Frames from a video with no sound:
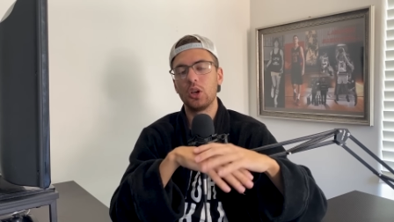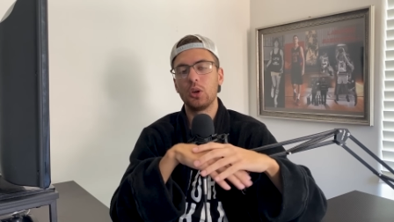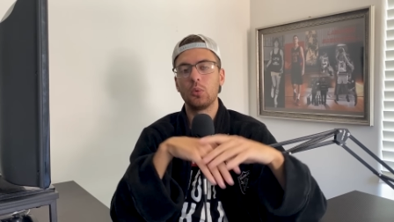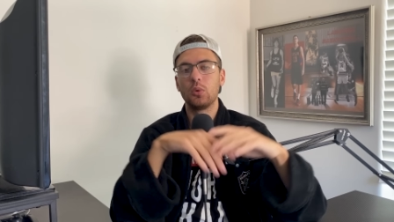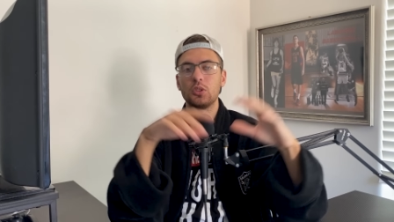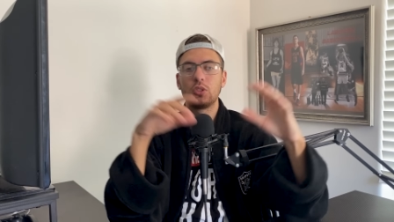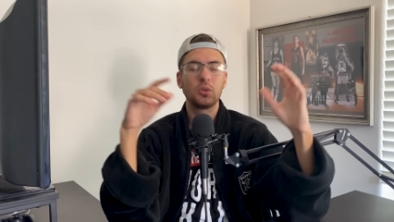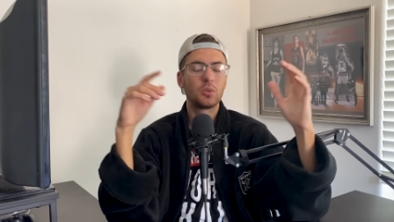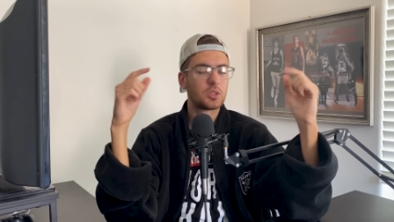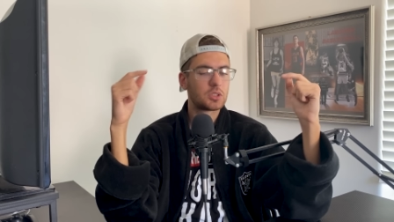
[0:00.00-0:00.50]
Would
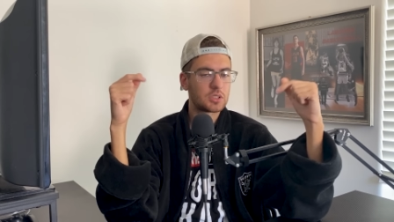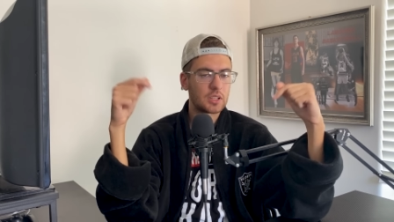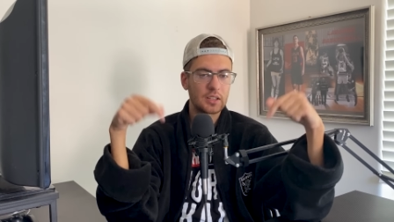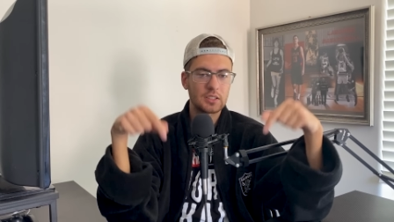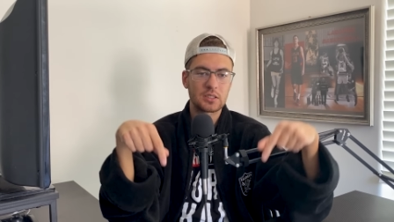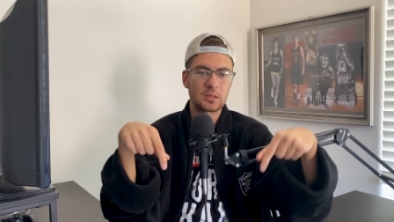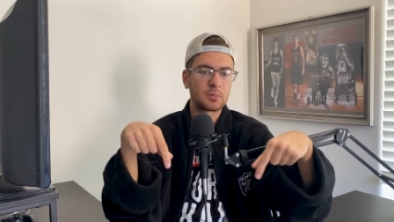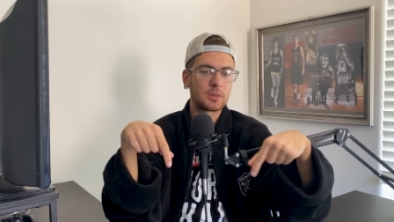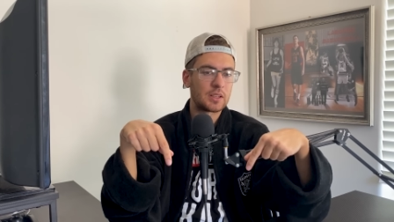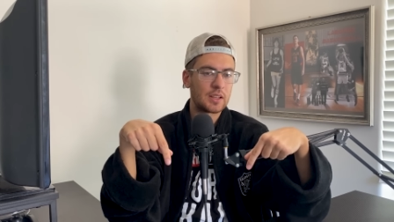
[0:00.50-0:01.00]
you extend
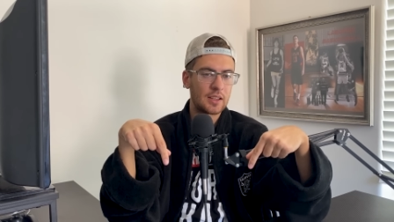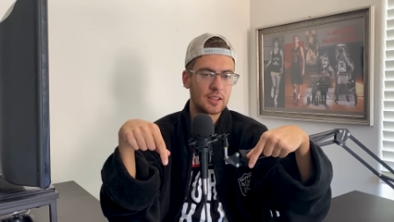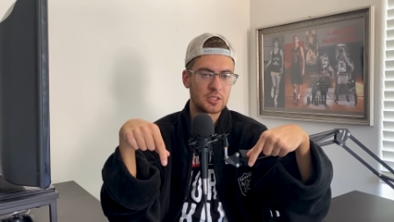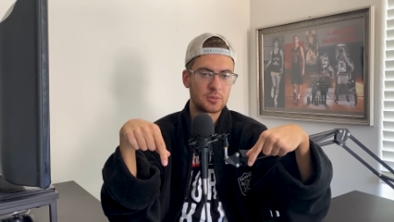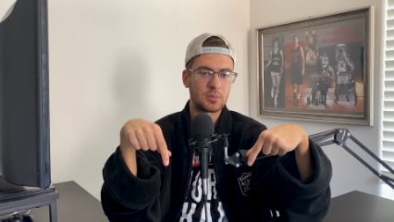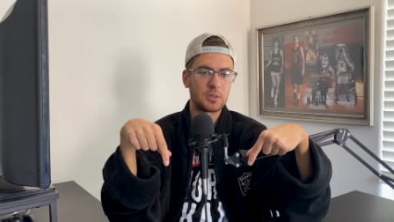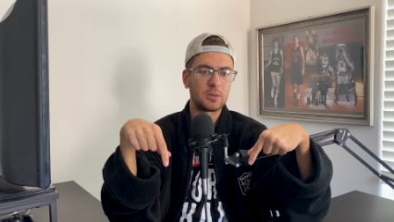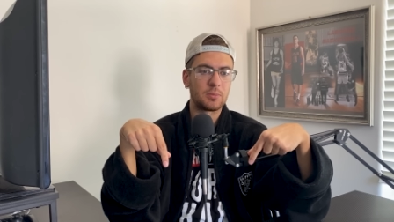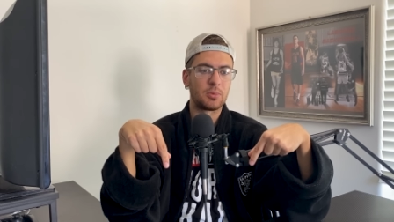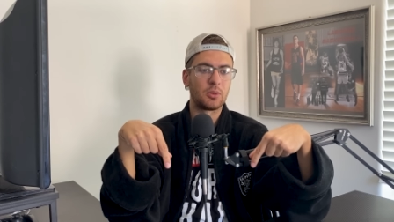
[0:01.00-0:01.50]
some in-house
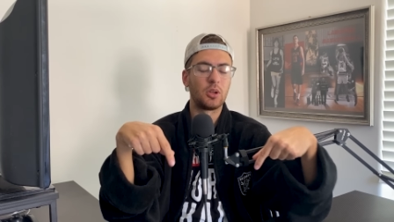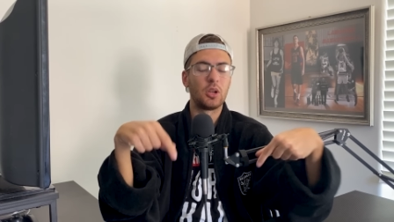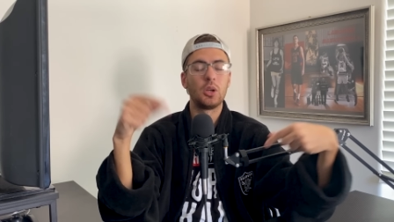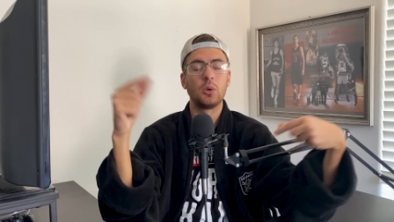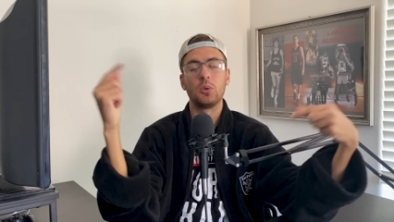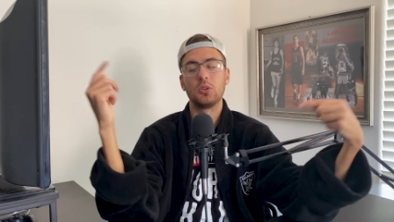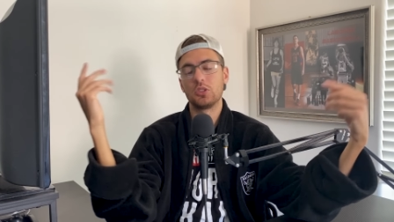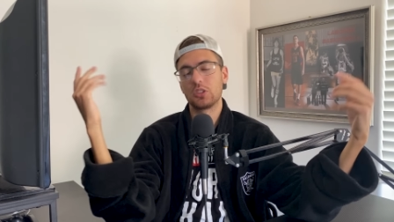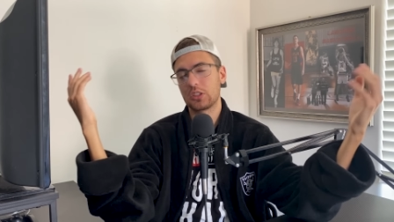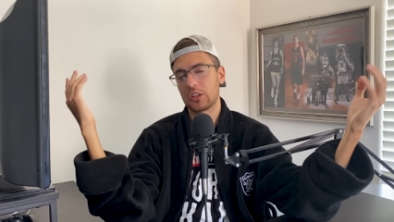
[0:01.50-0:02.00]
people?
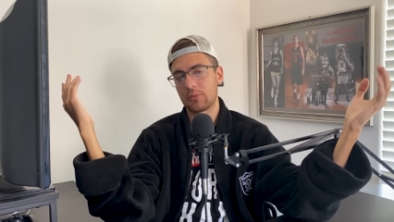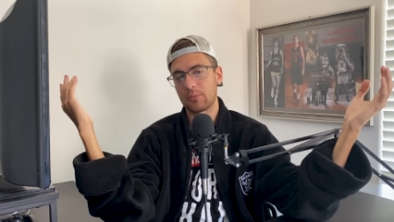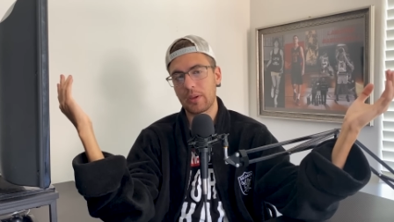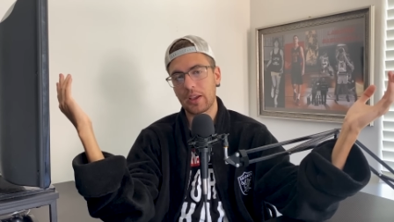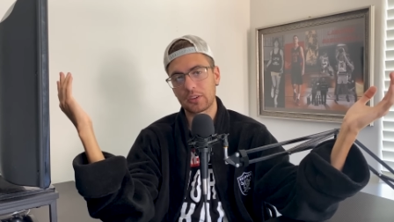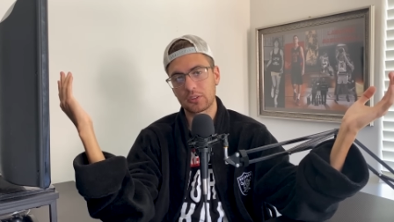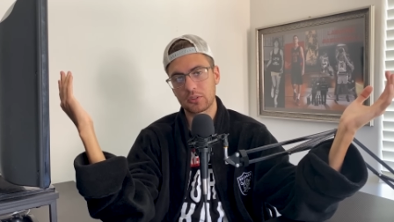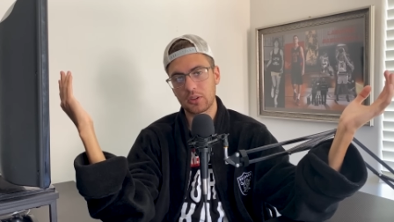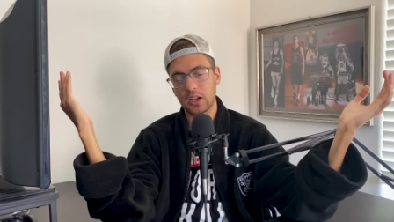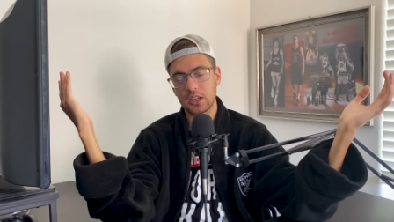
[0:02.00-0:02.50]
Would you give
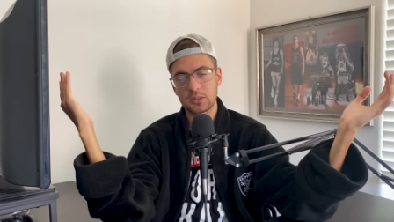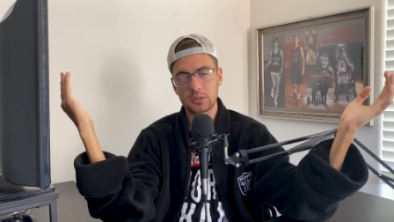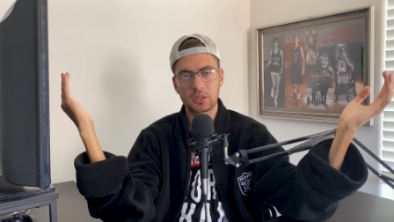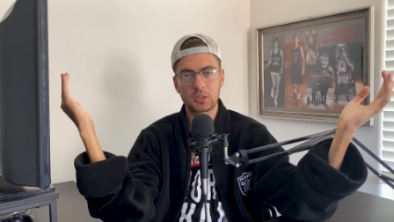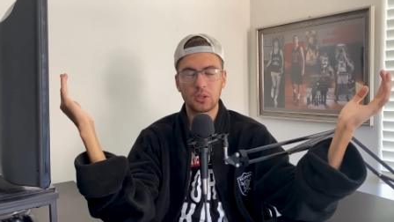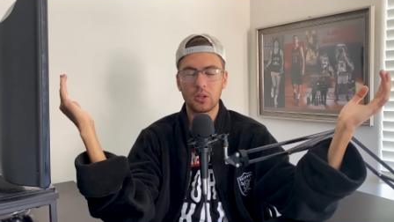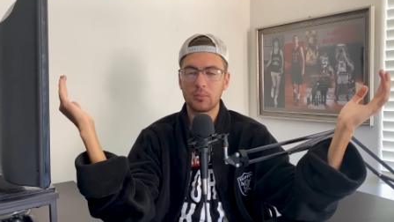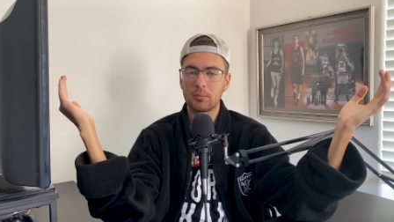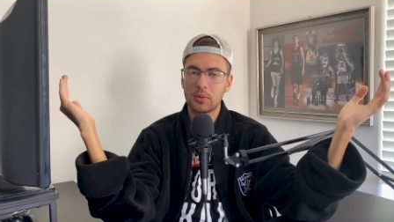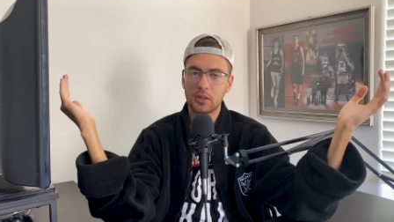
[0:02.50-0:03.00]
Maxx Crosby or
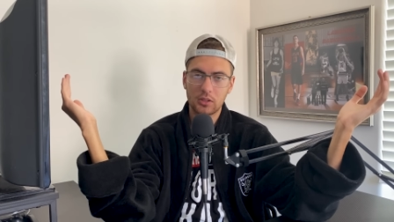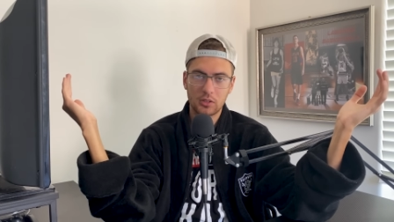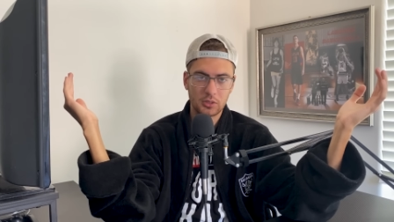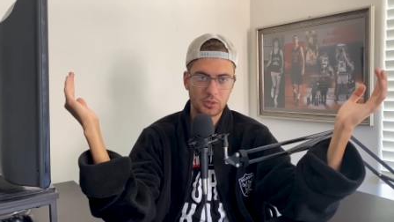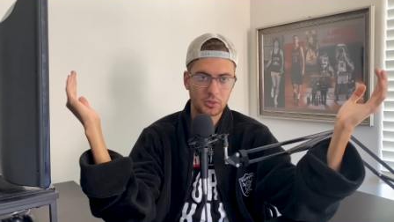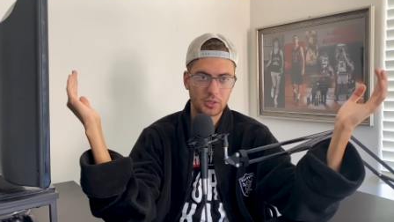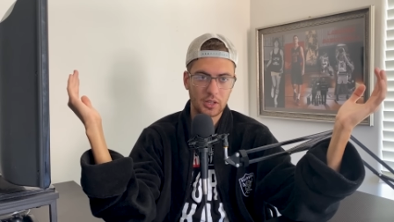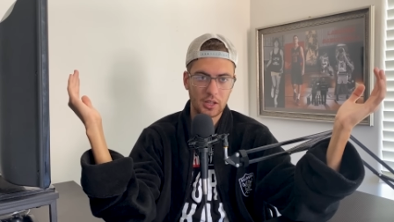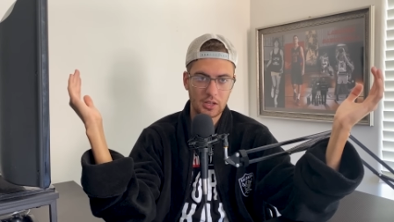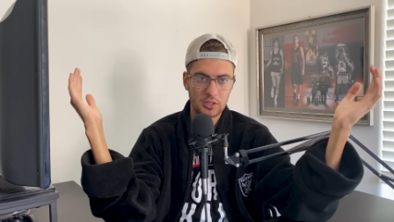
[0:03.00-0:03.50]
Colton Miller a new
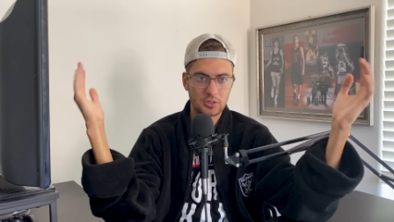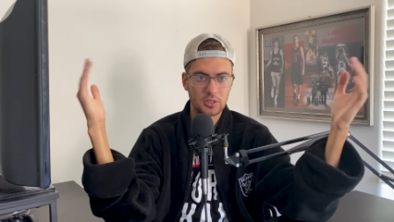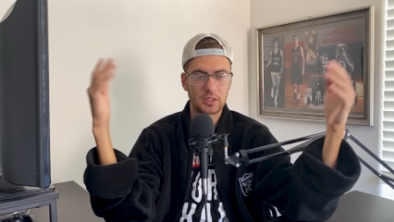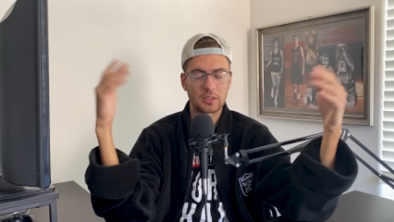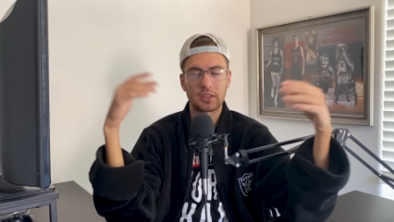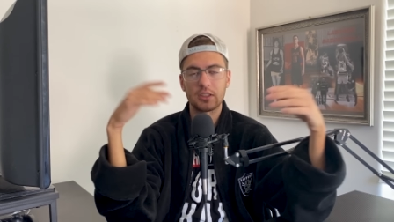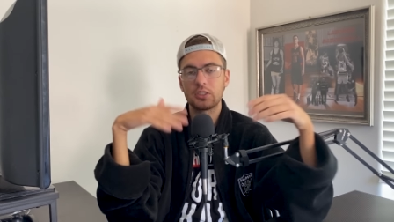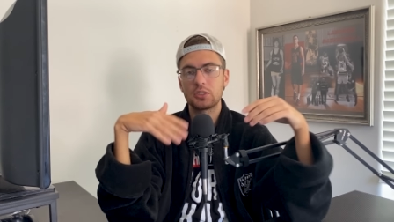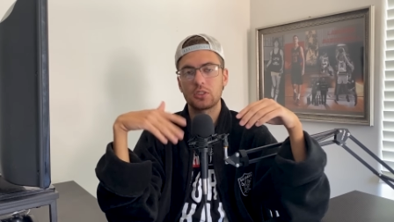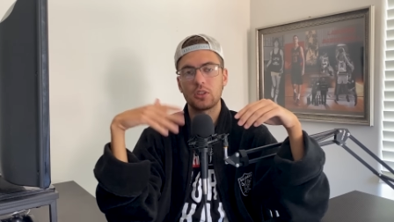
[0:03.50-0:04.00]
contract?
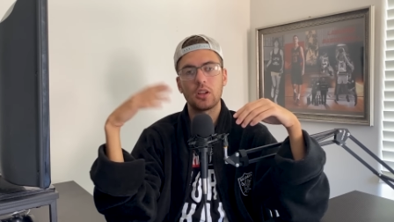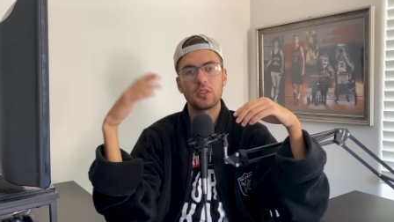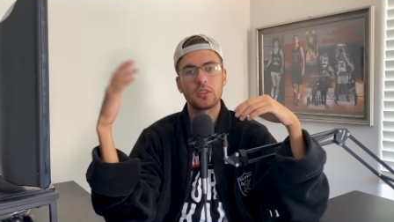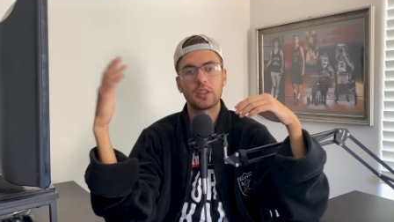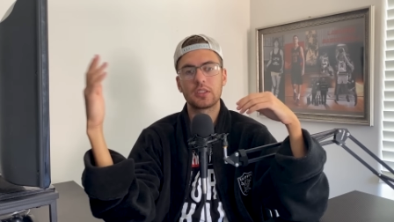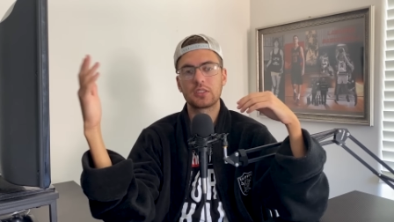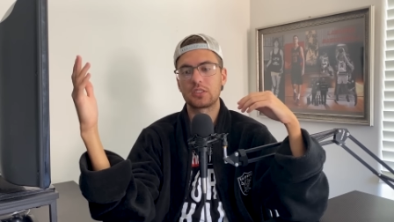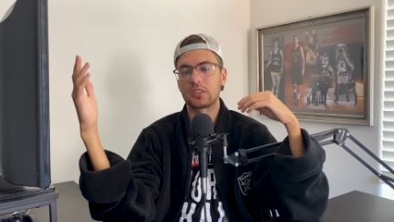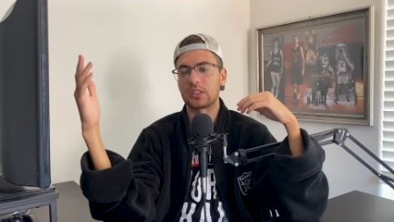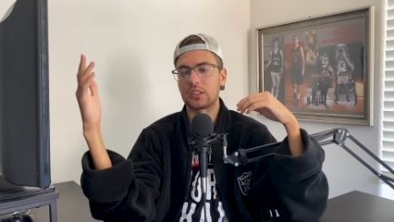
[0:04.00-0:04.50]
These are all
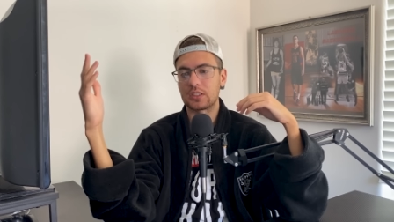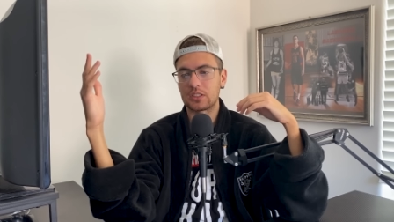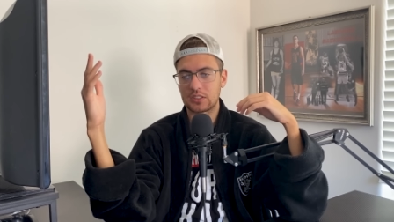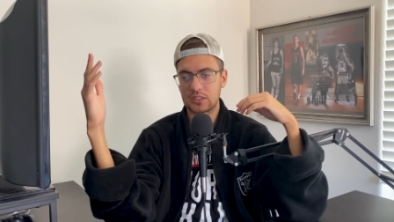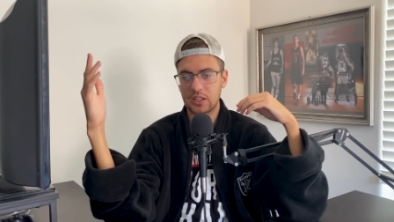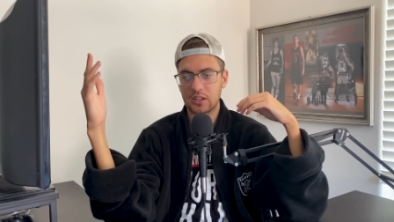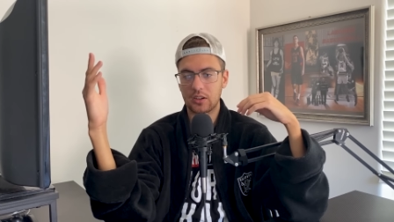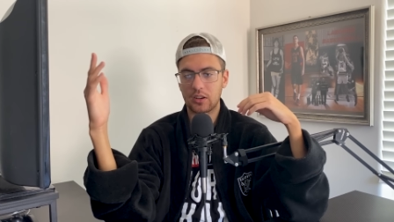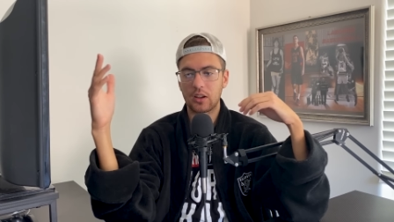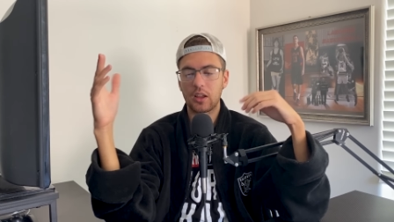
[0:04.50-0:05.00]
things to
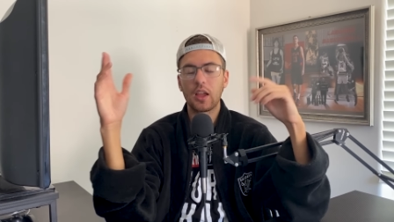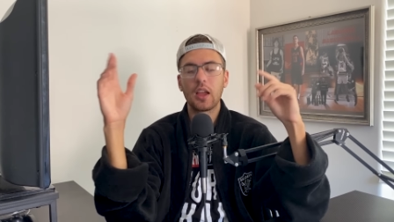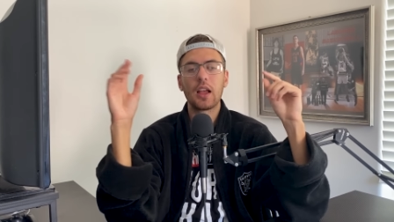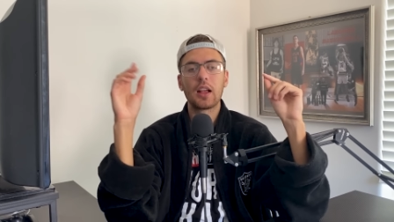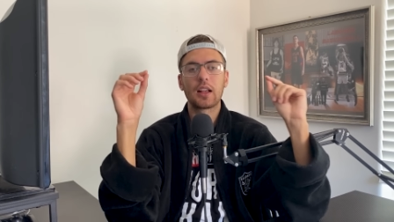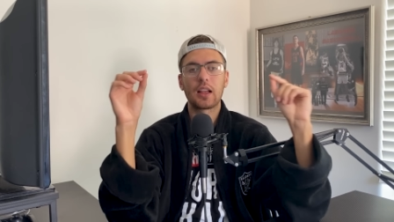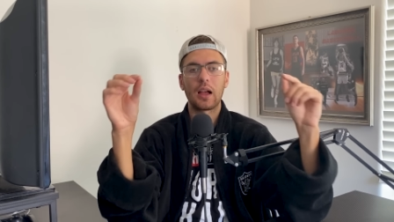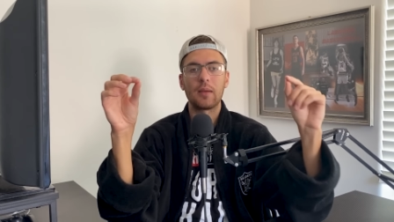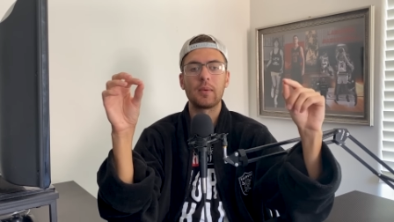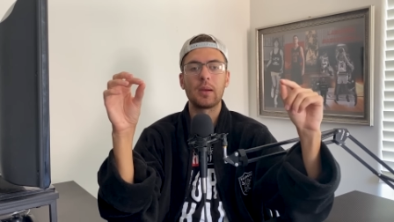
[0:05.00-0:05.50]
consider.
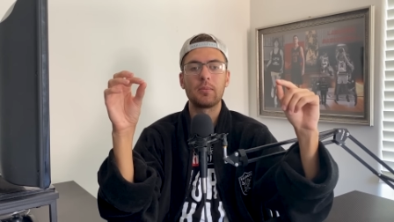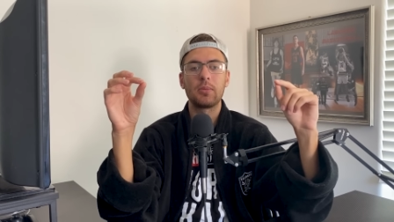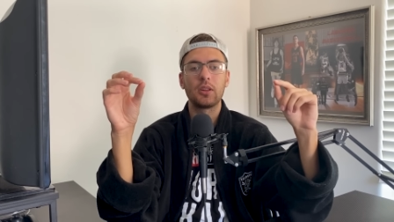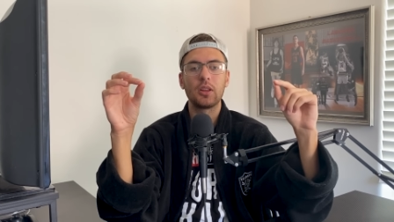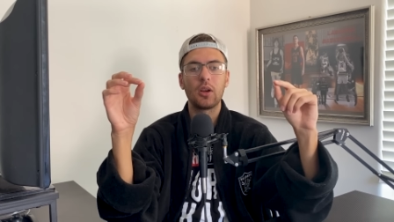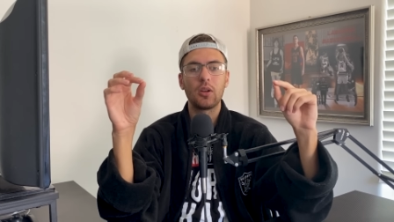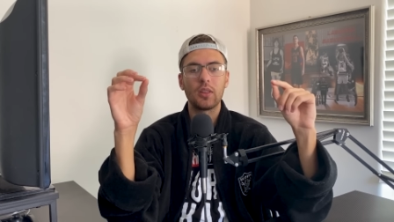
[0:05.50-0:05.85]
Comment below.